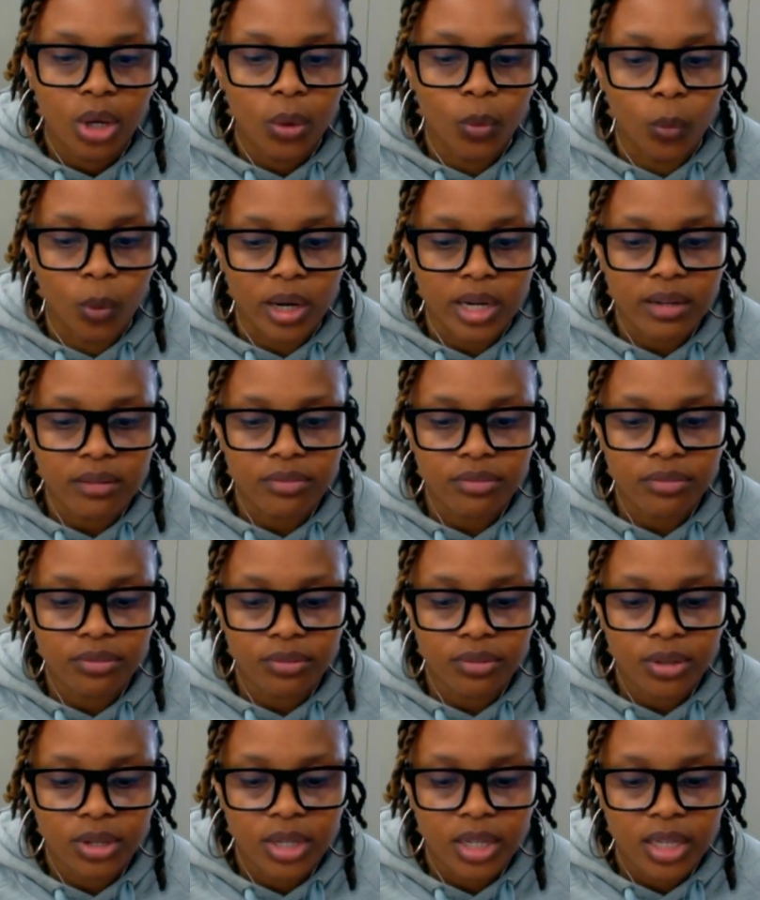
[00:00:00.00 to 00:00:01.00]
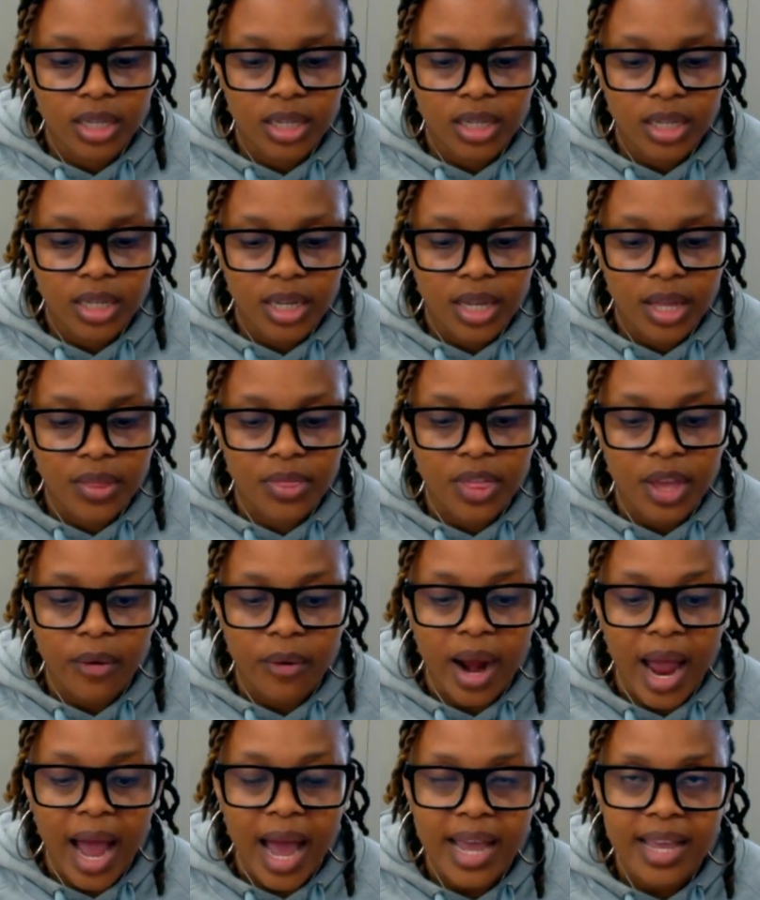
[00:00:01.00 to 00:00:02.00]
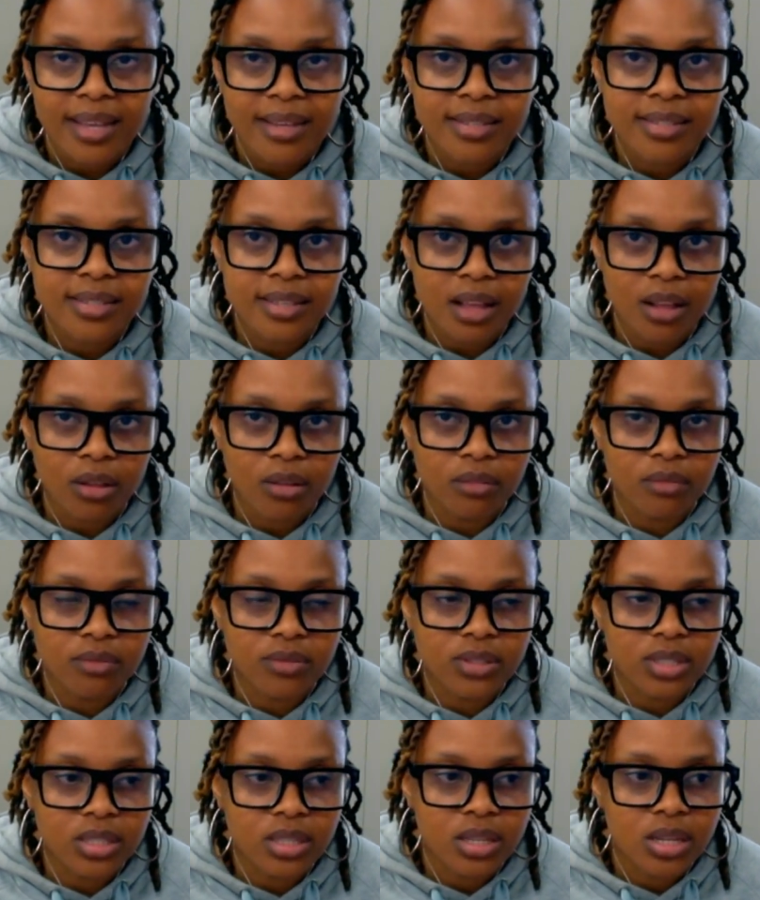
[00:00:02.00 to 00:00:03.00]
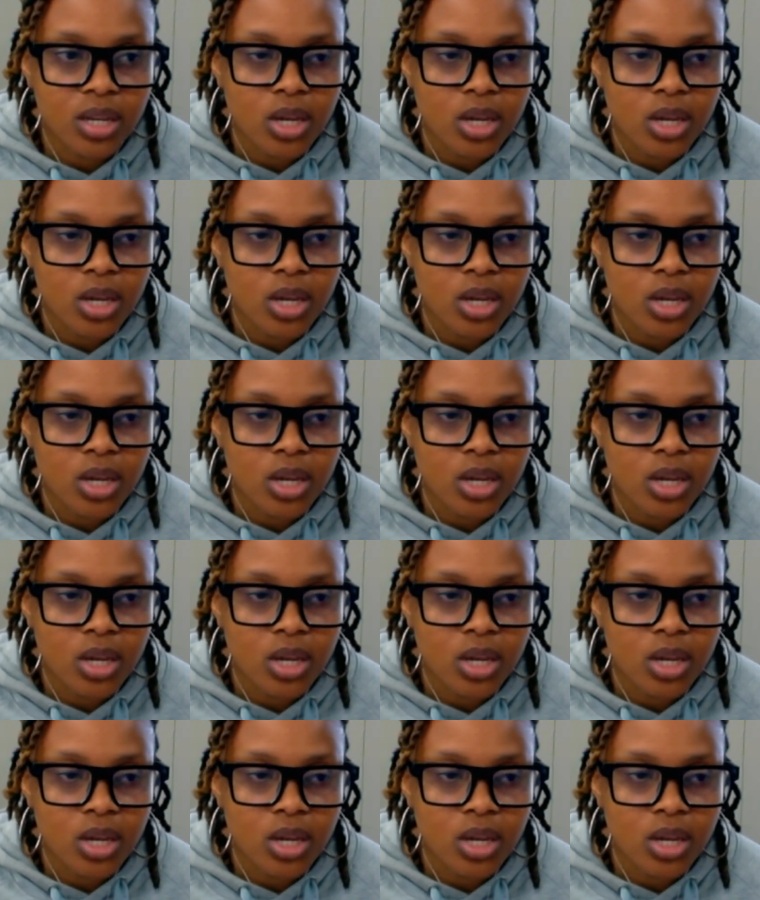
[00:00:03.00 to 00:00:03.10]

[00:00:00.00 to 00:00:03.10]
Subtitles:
What if their higher selves